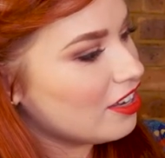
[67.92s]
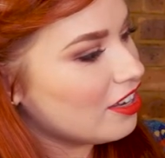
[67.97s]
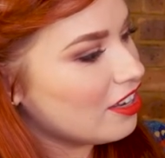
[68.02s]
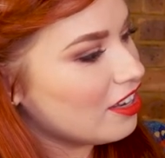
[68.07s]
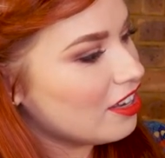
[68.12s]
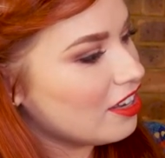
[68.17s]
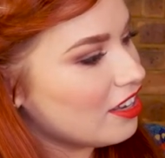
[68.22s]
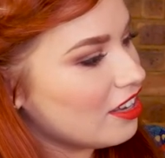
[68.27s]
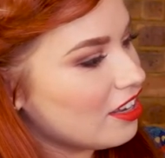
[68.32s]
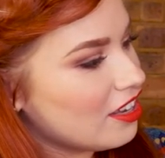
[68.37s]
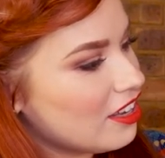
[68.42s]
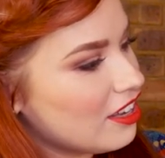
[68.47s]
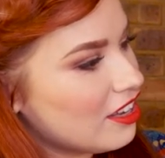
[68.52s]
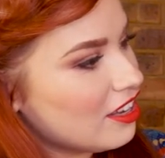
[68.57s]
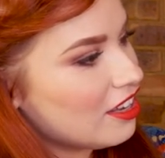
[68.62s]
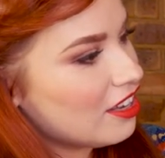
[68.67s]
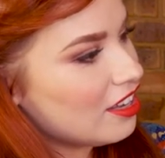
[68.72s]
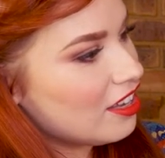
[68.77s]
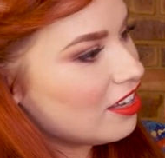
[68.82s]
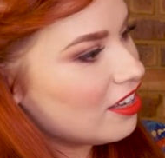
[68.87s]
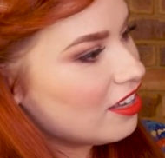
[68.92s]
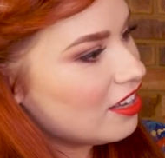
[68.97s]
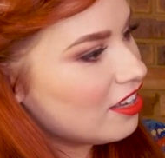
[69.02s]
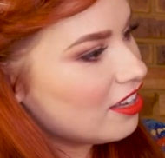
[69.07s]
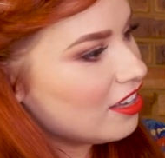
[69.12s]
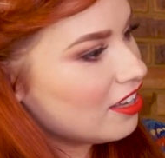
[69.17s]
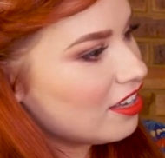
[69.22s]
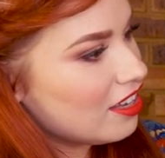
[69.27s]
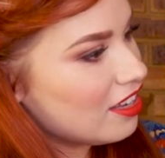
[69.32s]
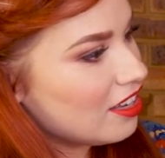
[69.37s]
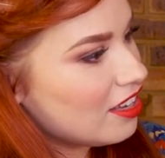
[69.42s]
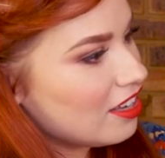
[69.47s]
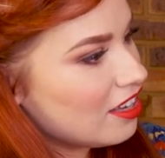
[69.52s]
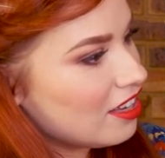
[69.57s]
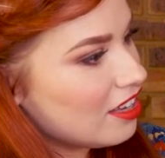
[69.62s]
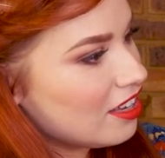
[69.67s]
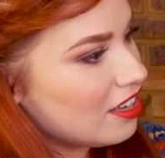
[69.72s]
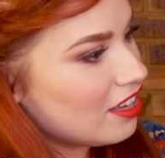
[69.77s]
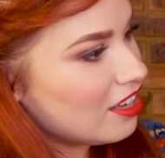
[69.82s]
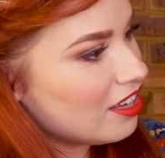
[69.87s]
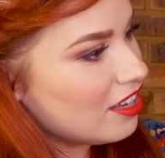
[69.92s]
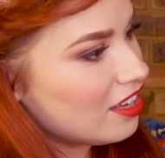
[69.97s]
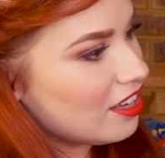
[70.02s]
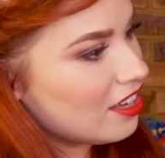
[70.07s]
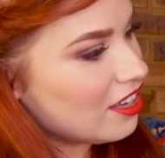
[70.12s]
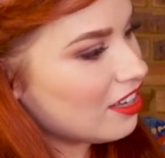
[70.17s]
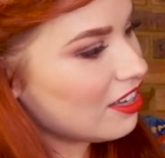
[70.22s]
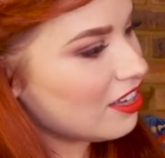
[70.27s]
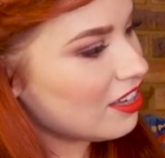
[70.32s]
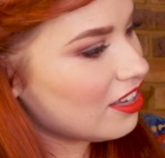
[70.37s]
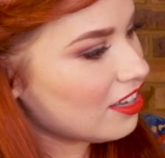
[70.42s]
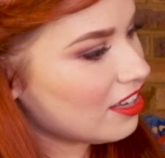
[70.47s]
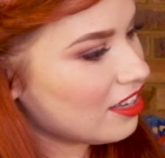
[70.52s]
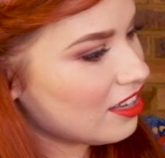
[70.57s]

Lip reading: Nobody speaks.